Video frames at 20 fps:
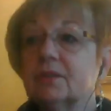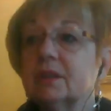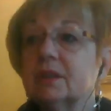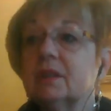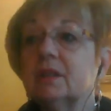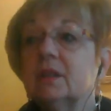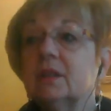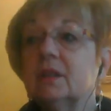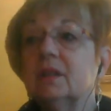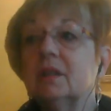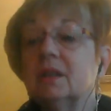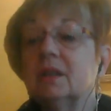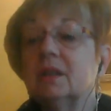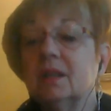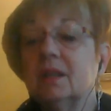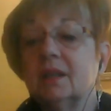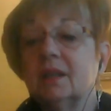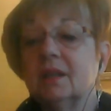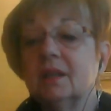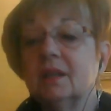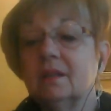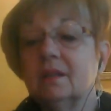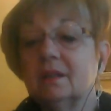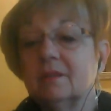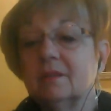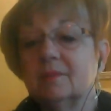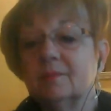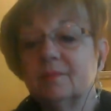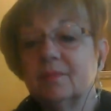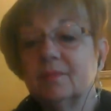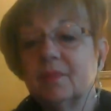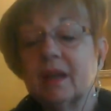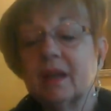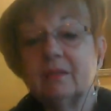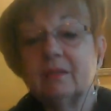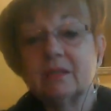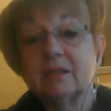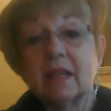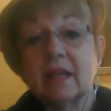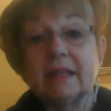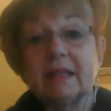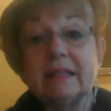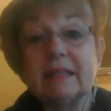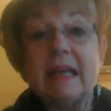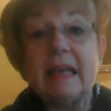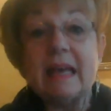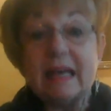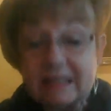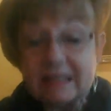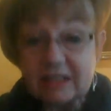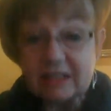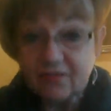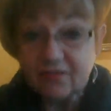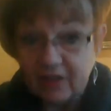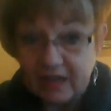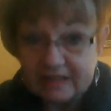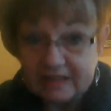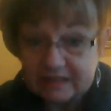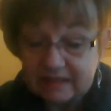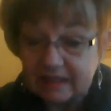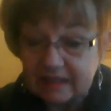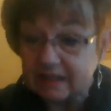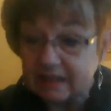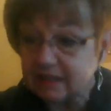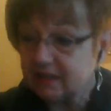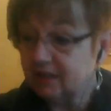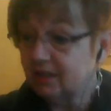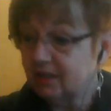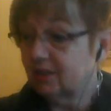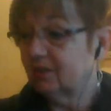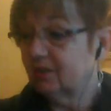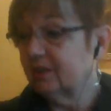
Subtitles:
it, and I was like, yes, finally, he's